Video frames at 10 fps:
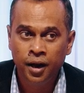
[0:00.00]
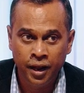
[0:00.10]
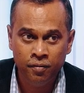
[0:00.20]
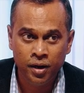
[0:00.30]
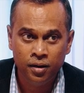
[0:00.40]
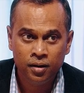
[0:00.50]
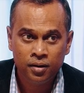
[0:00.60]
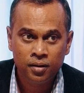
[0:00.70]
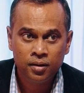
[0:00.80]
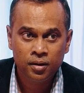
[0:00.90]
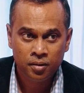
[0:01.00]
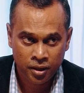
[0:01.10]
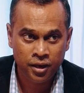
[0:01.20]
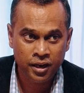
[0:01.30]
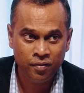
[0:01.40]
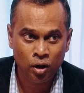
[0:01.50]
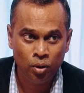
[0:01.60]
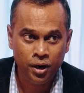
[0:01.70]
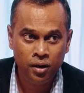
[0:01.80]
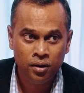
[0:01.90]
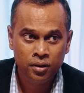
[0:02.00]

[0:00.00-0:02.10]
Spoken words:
David. King David wrote it?